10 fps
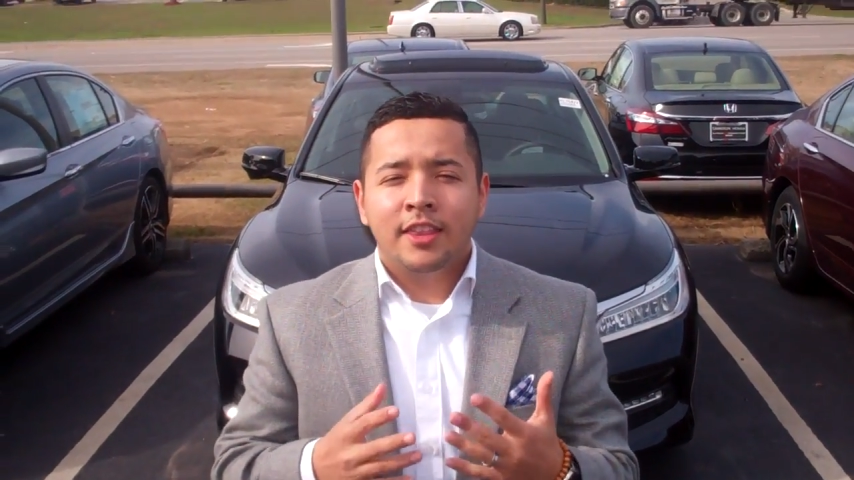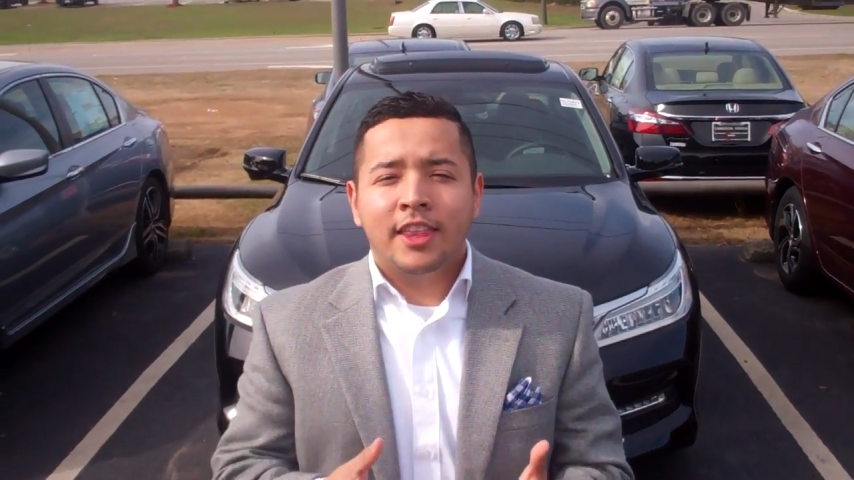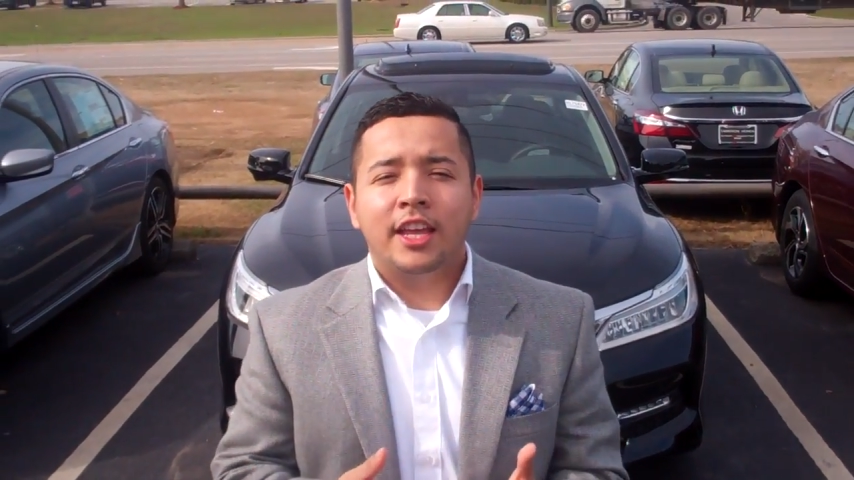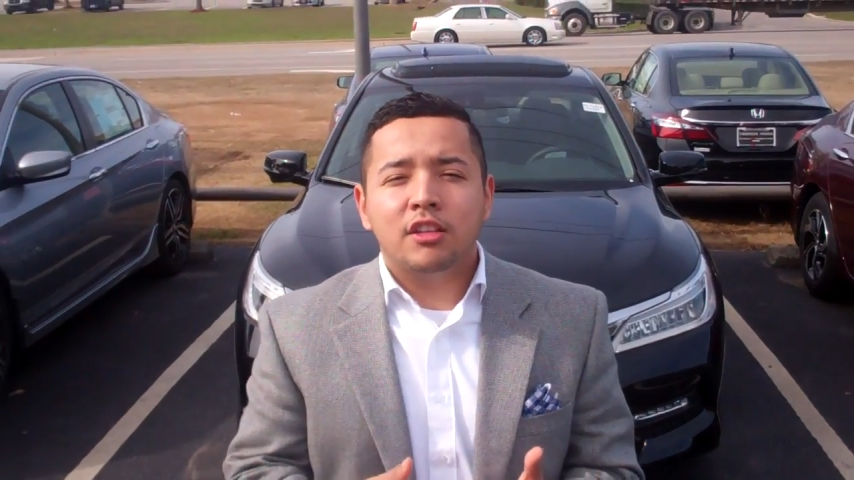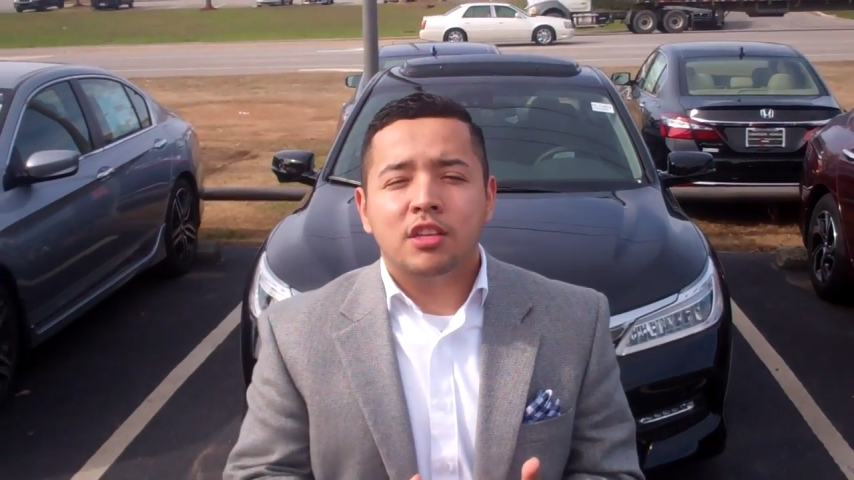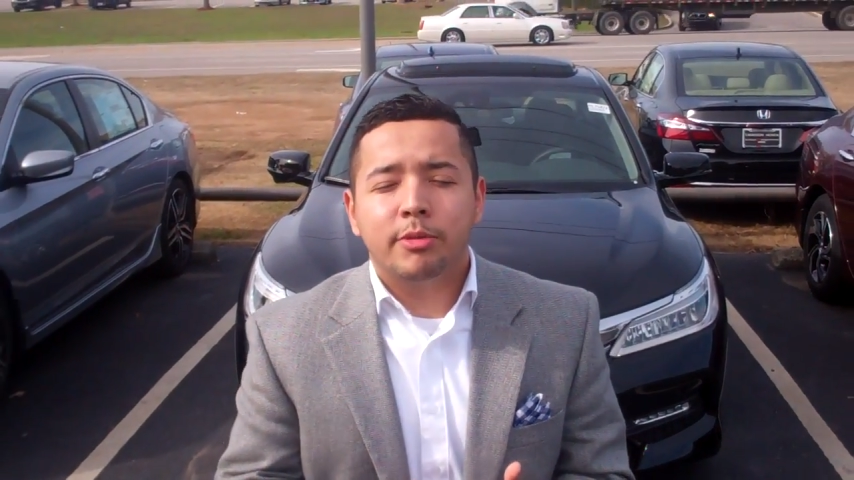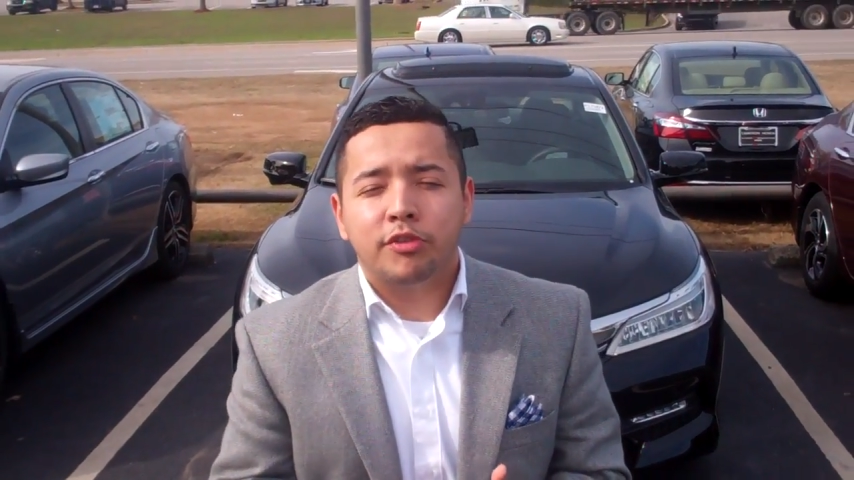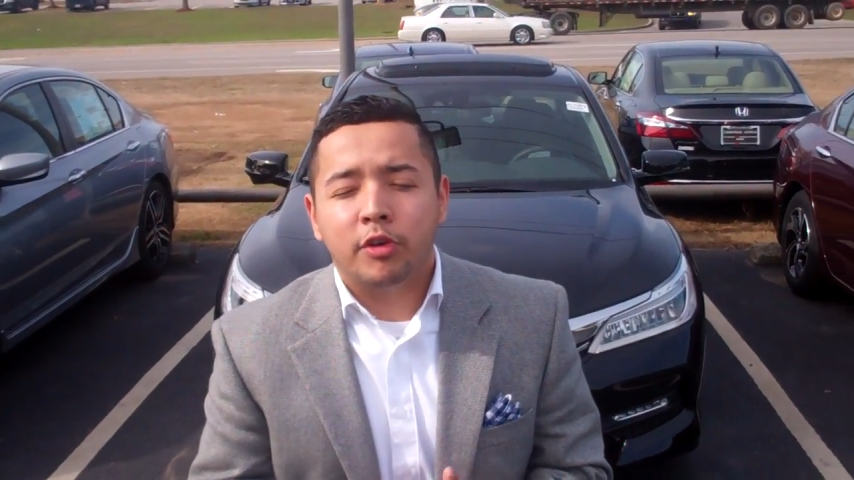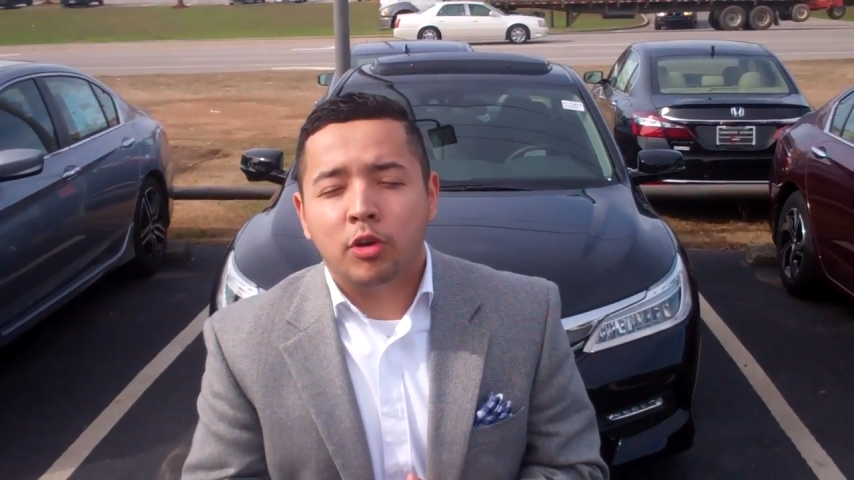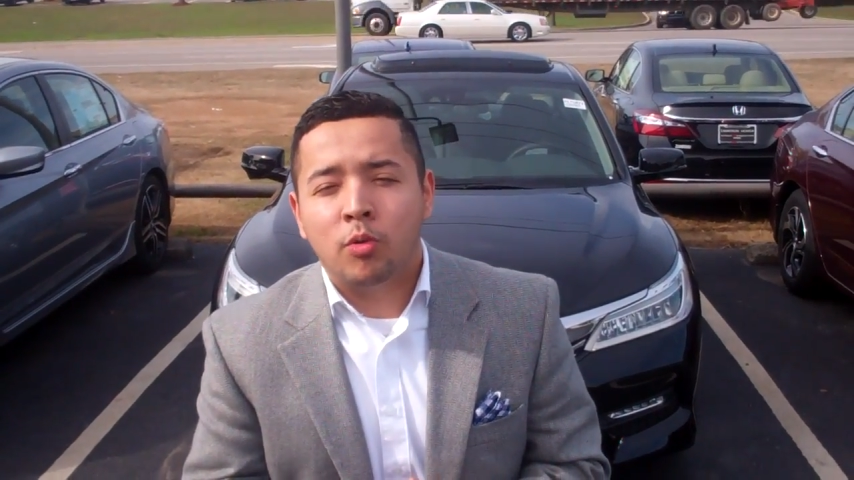Thank you so
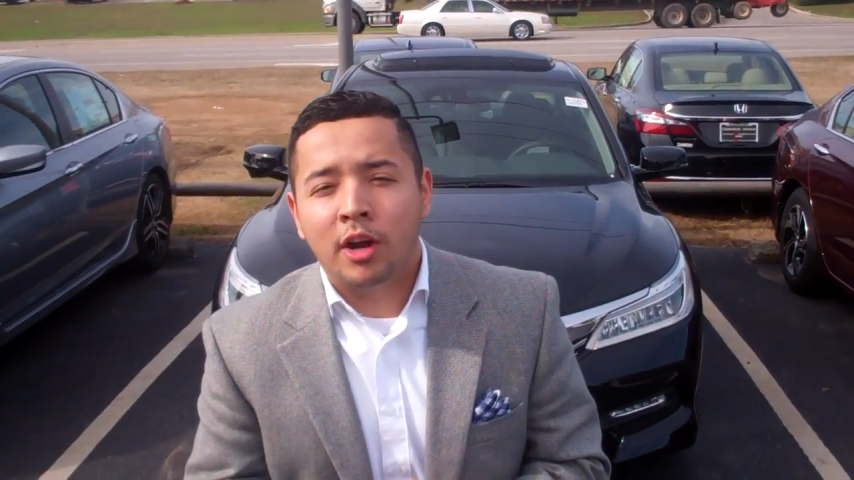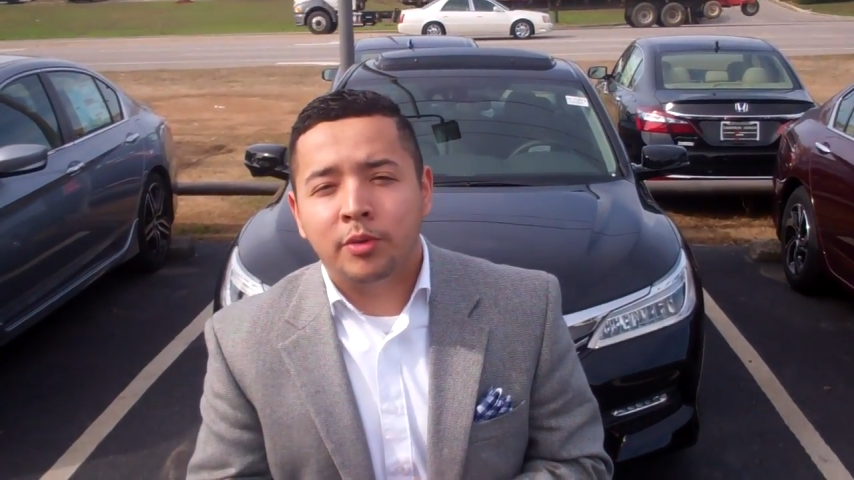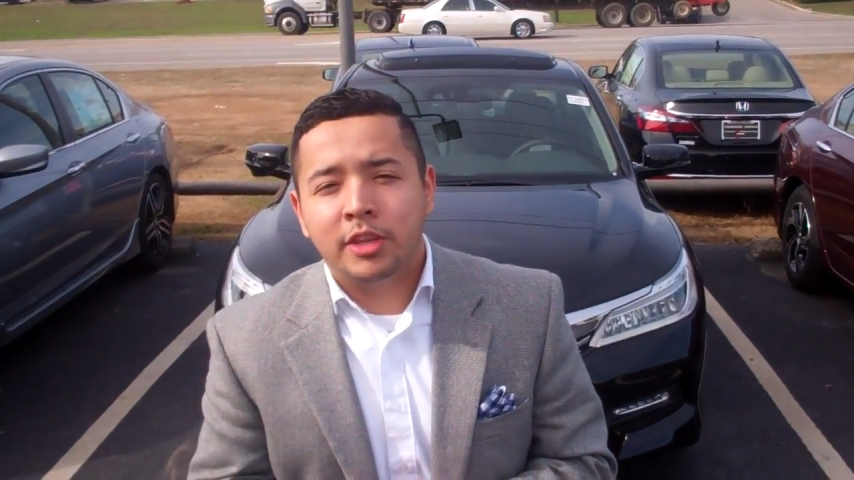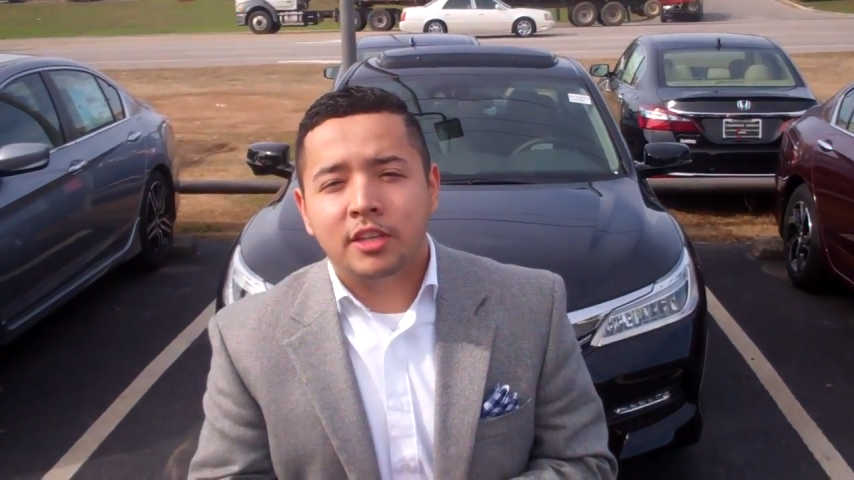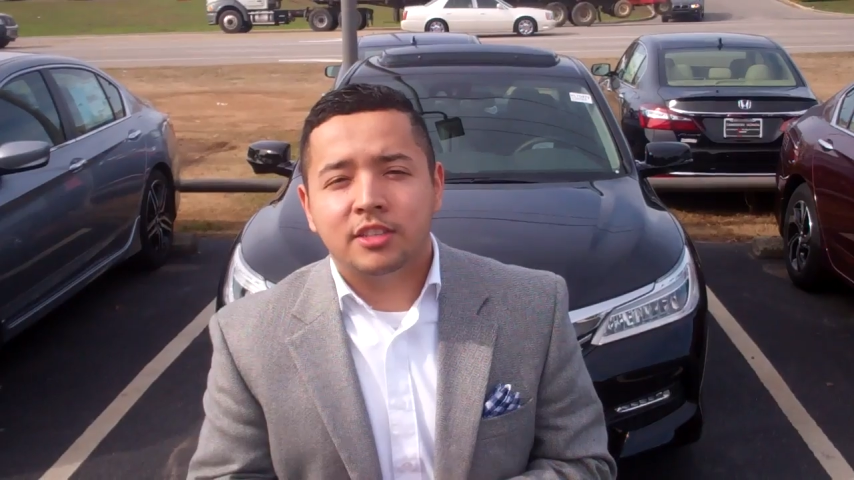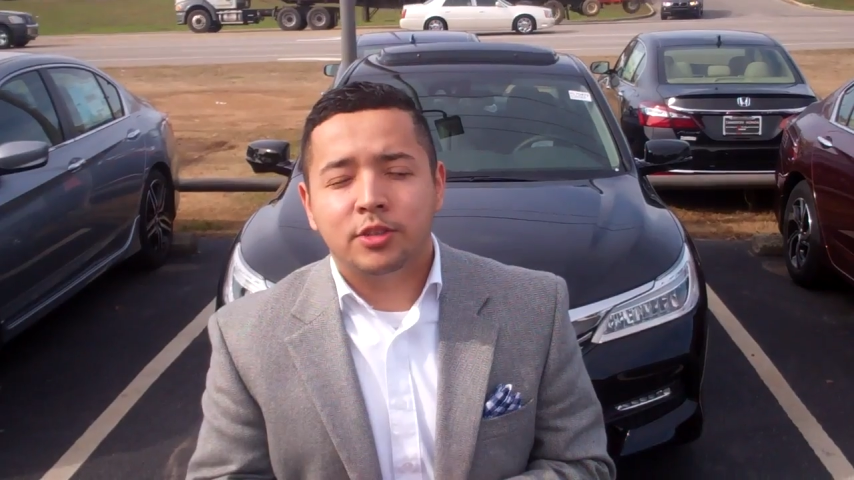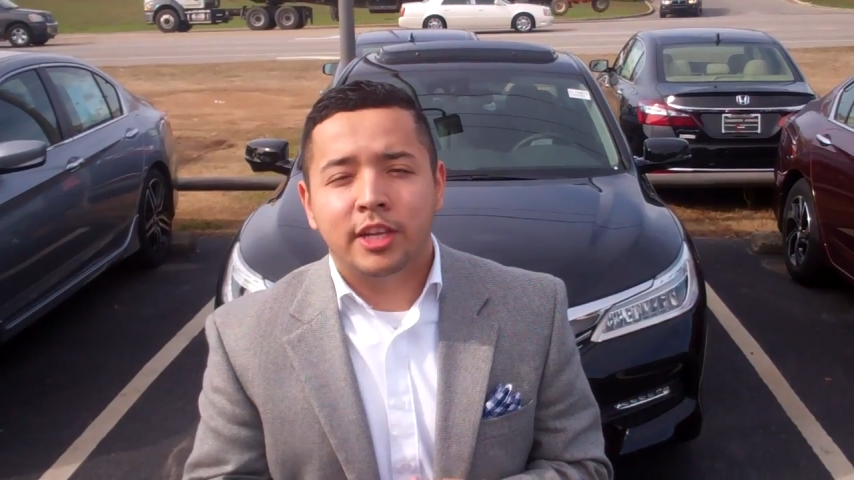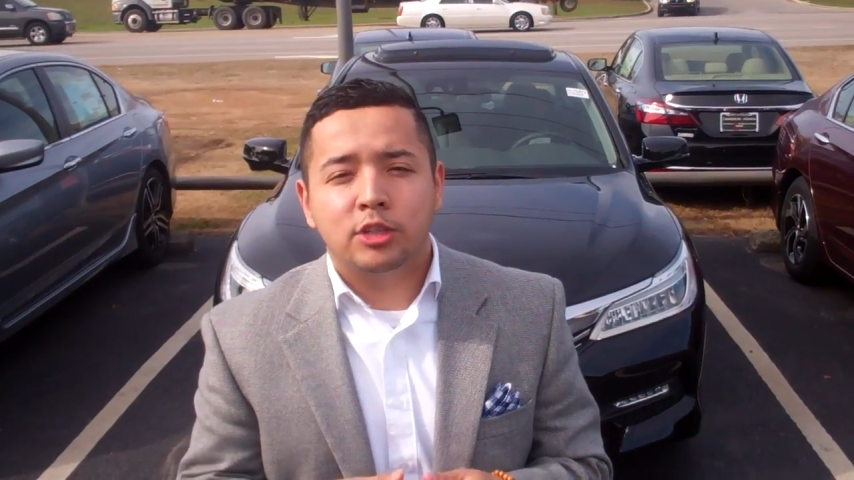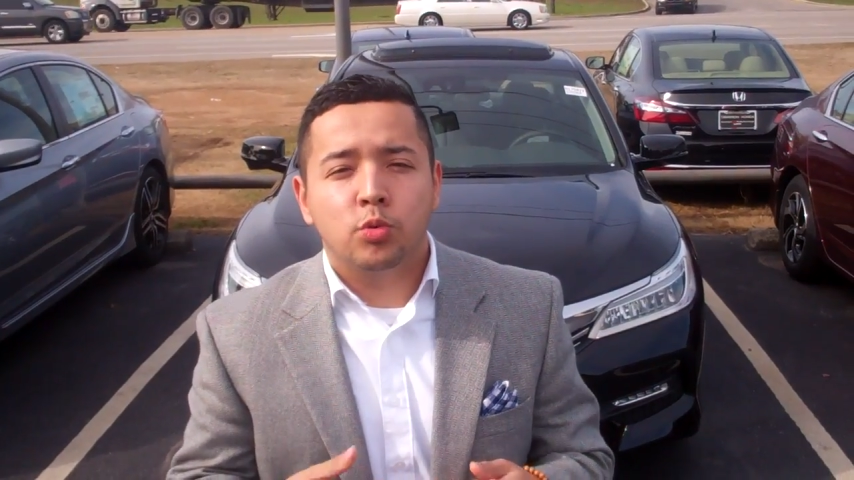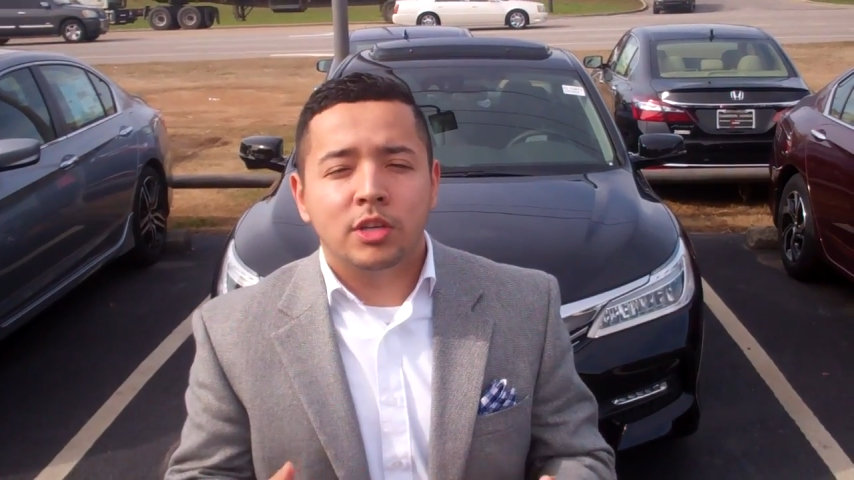much for inquiring with us on that